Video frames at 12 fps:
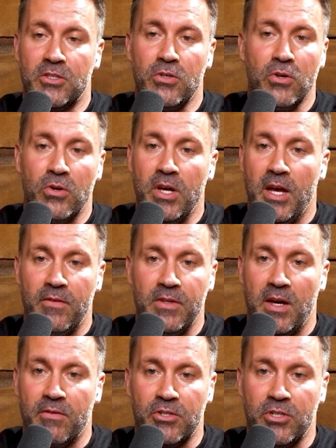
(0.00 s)
don't have to
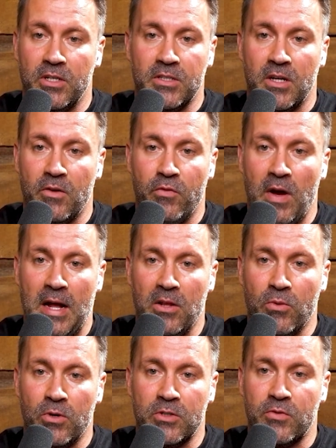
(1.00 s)
have a shit ton of
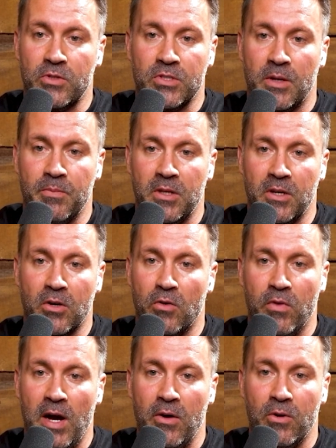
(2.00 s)
followers for something to go viral.